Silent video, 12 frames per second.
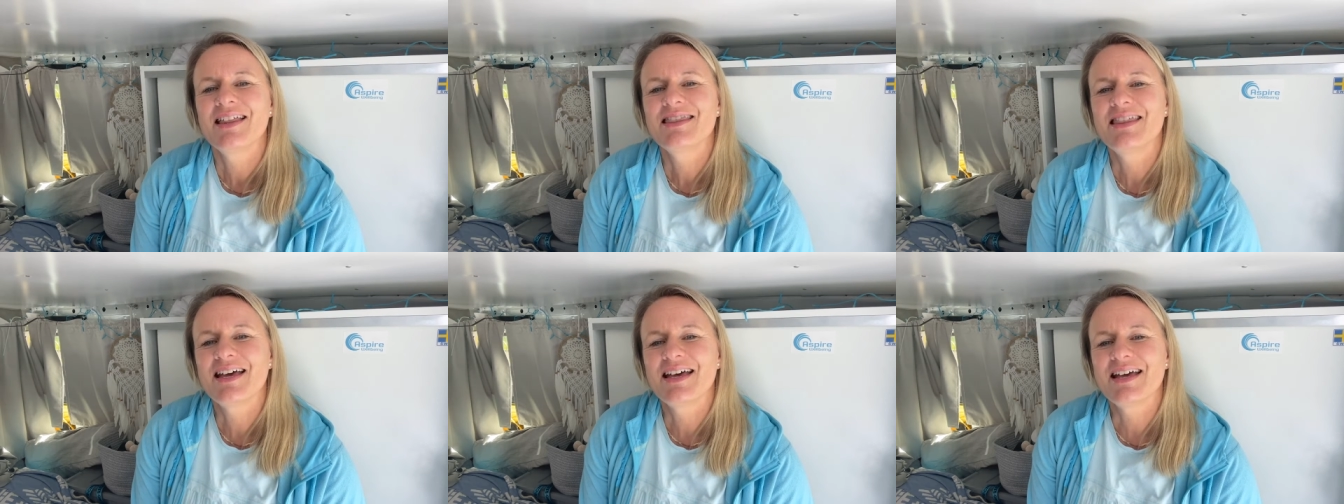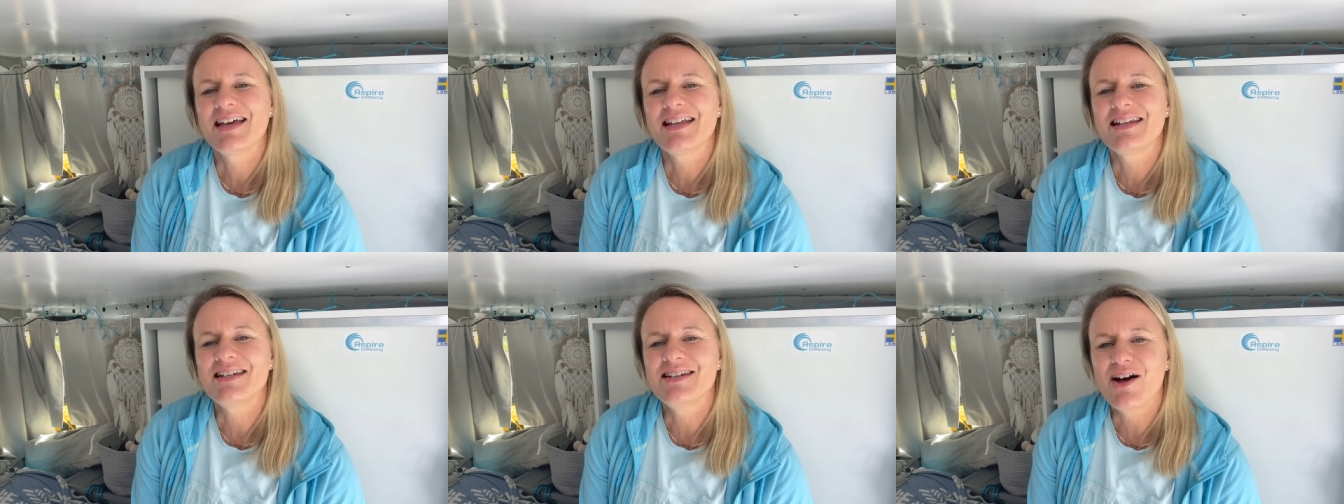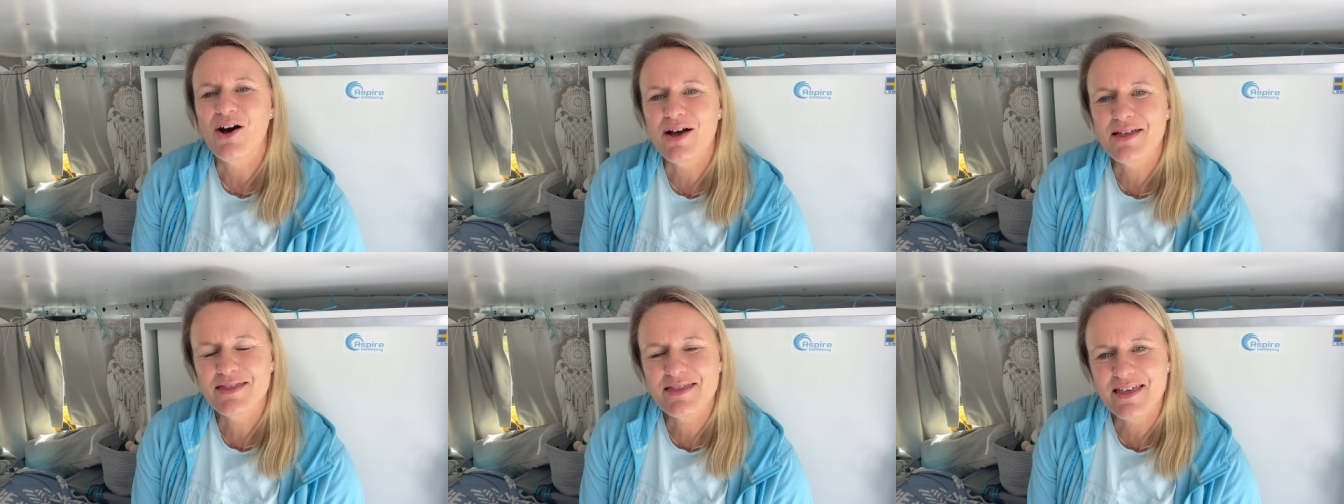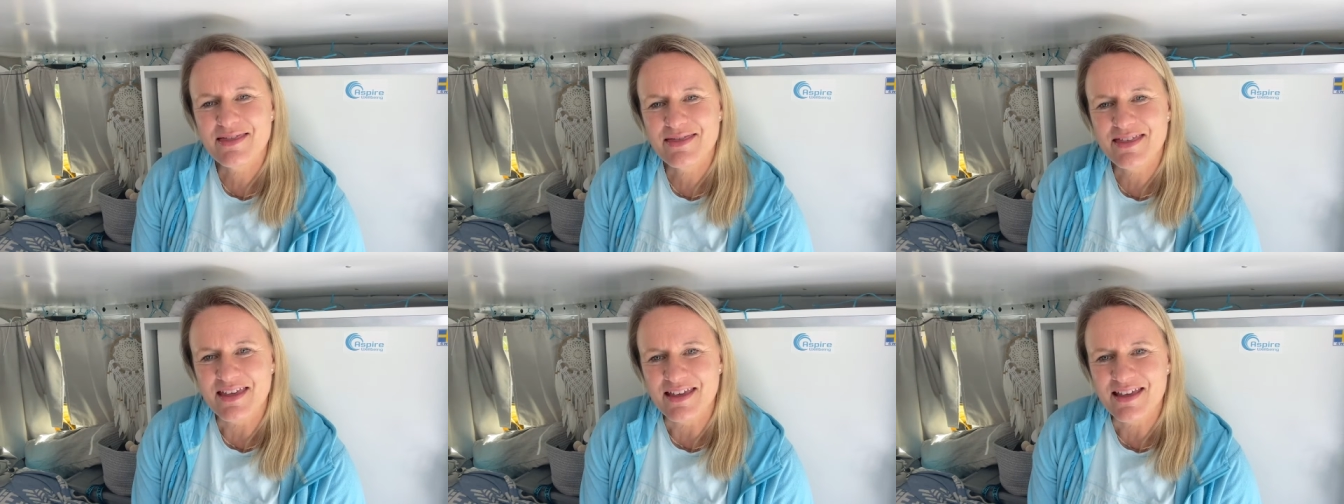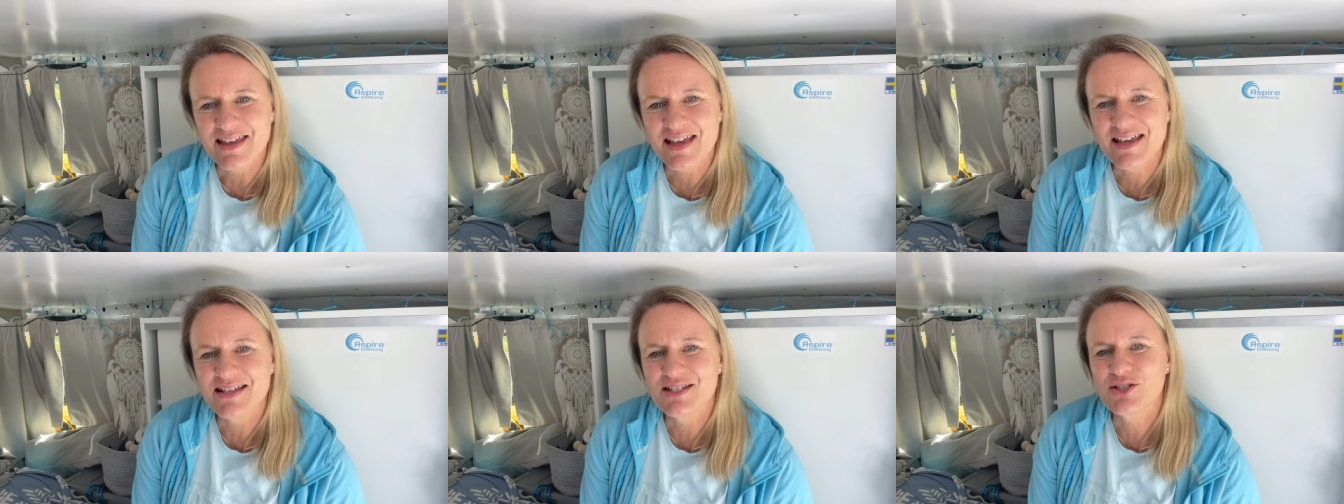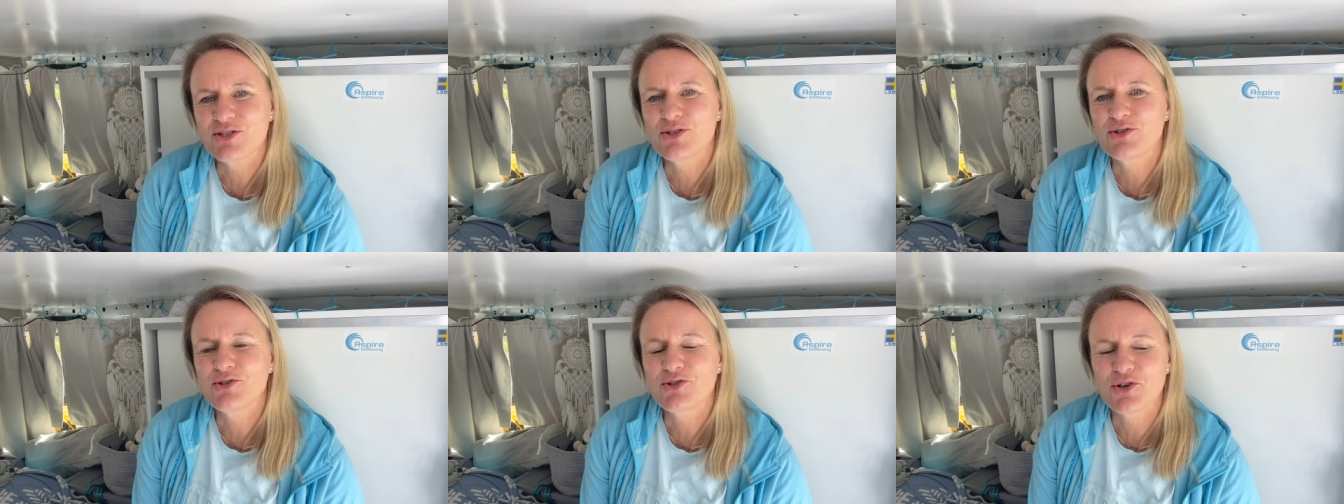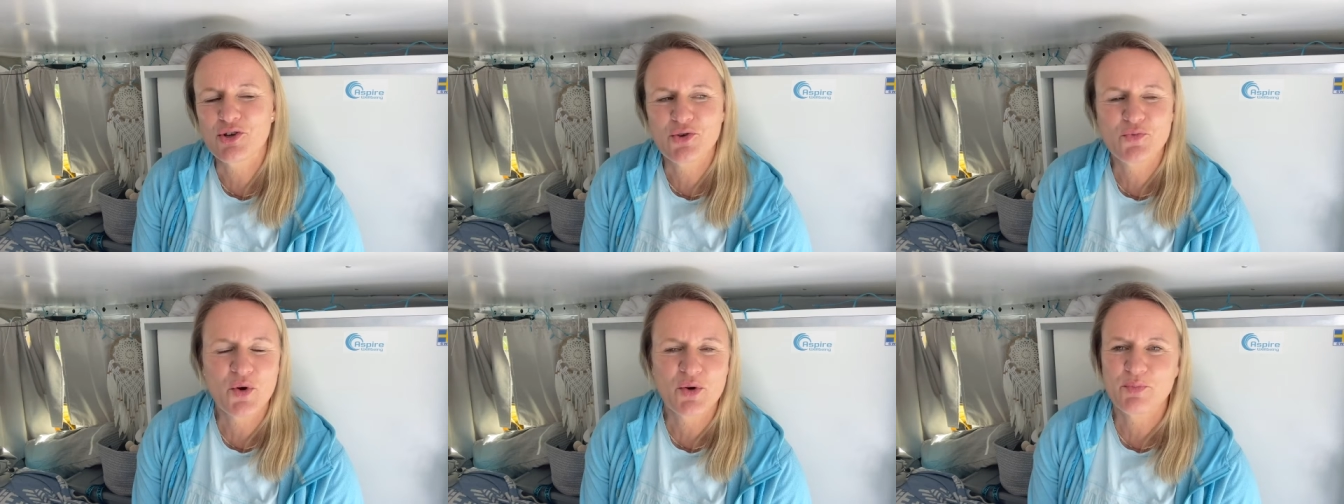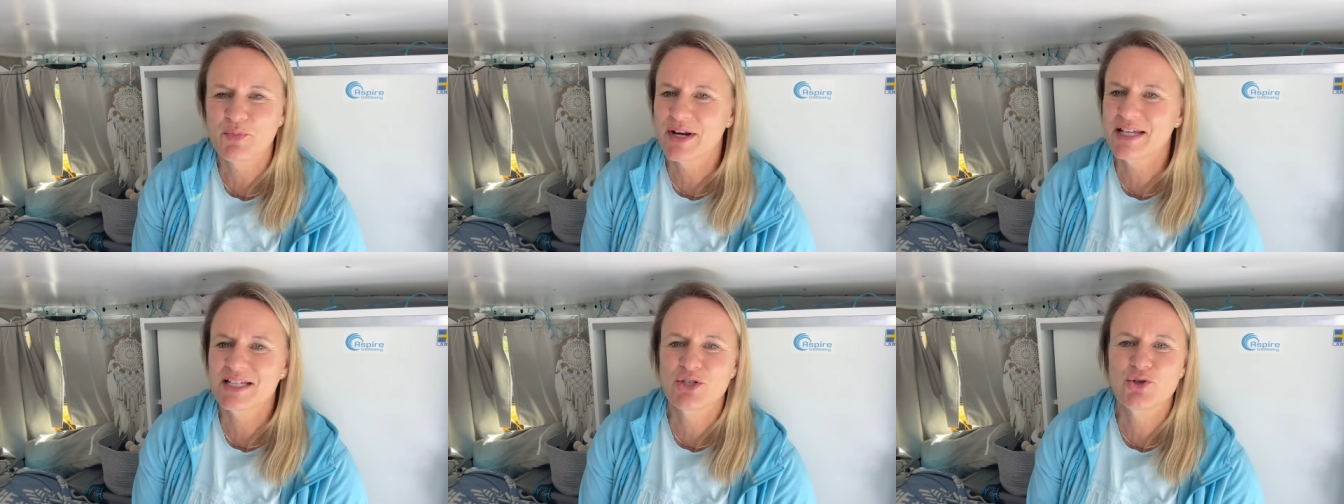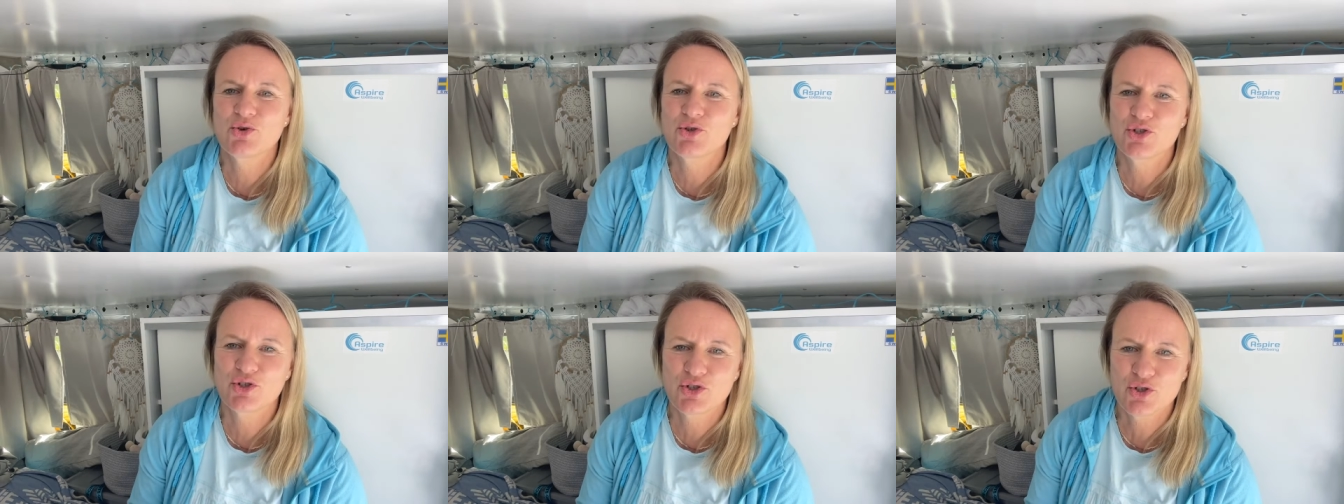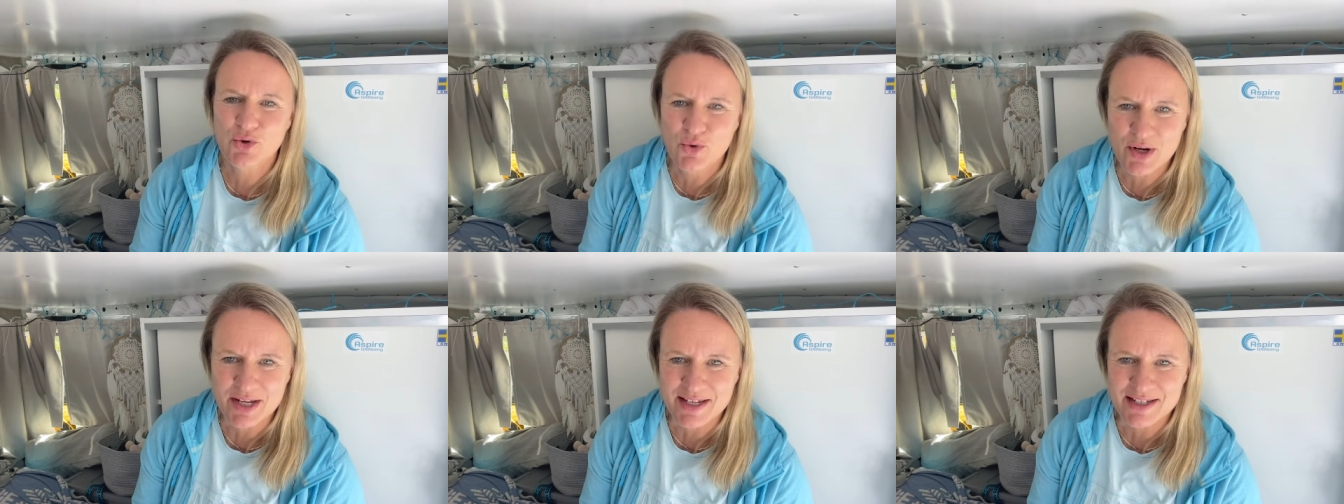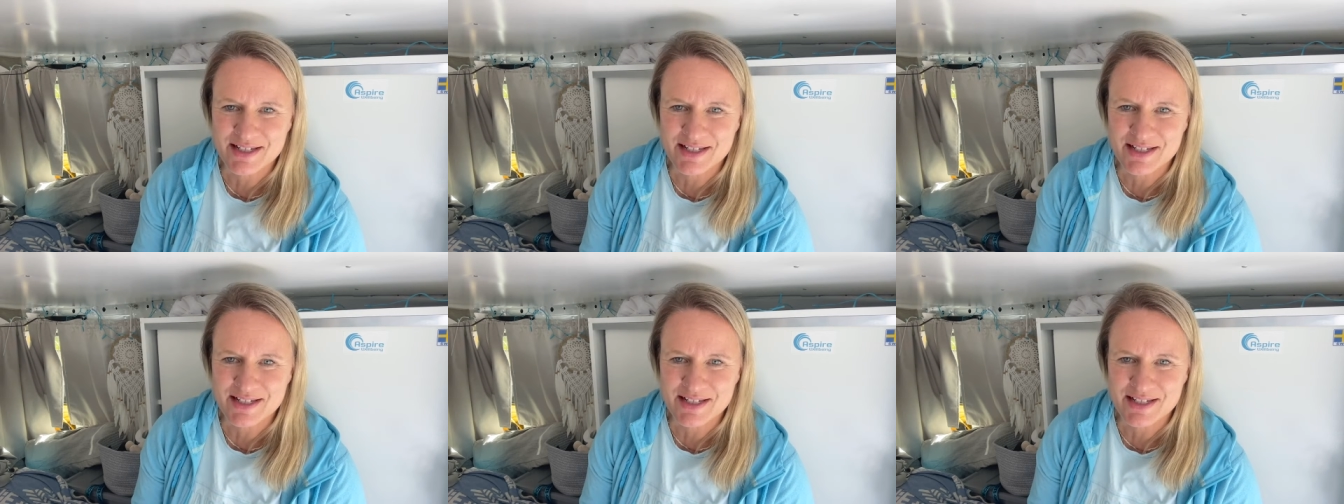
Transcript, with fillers: The ninth thing is to do what brings you joy.